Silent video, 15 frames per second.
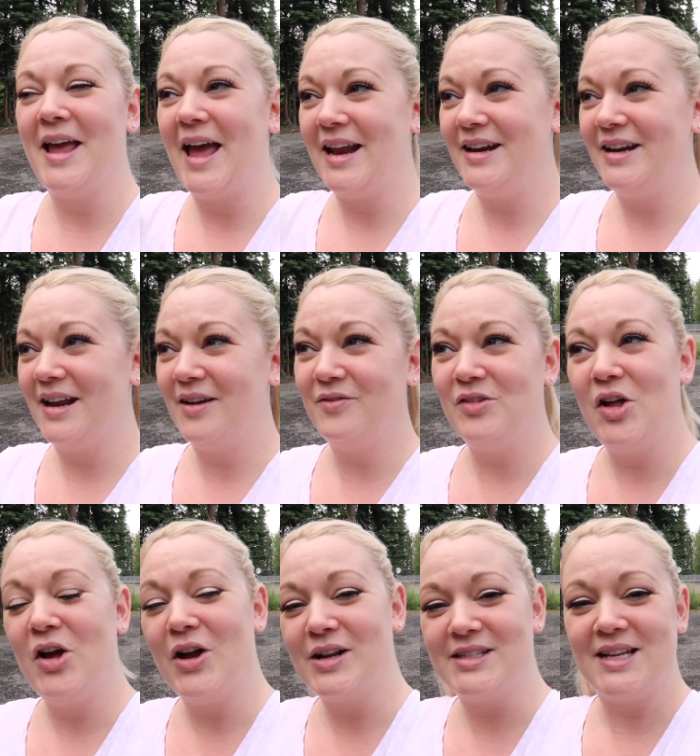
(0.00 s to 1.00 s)
editing
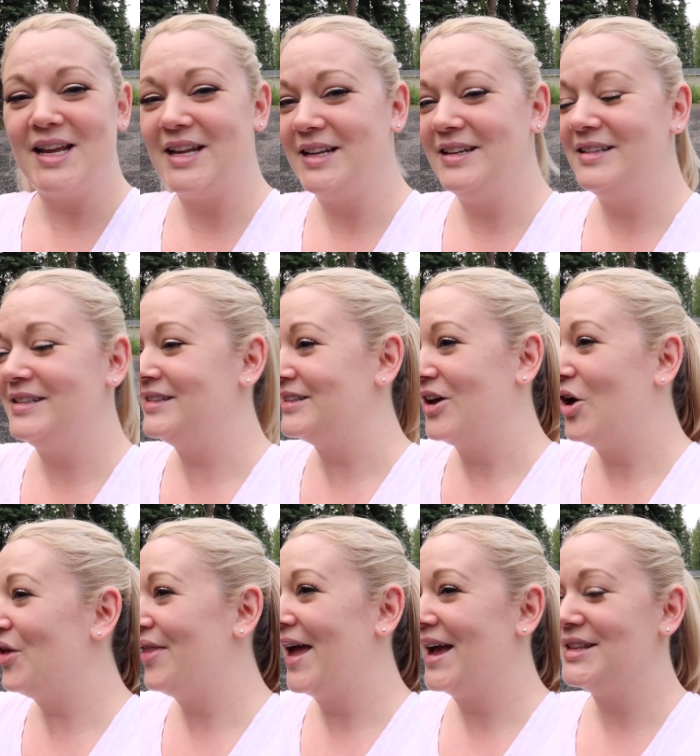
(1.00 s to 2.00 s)
vlogs and
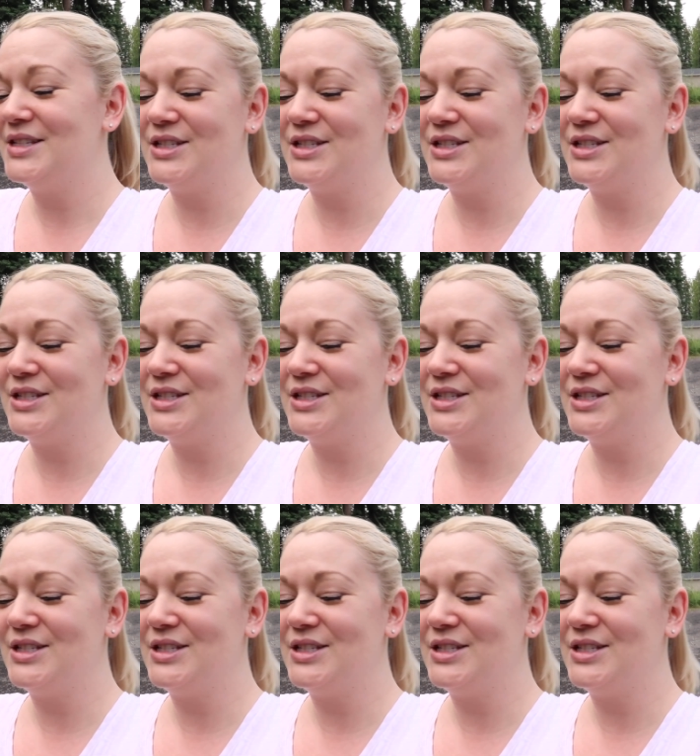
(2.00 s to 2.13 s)
all that.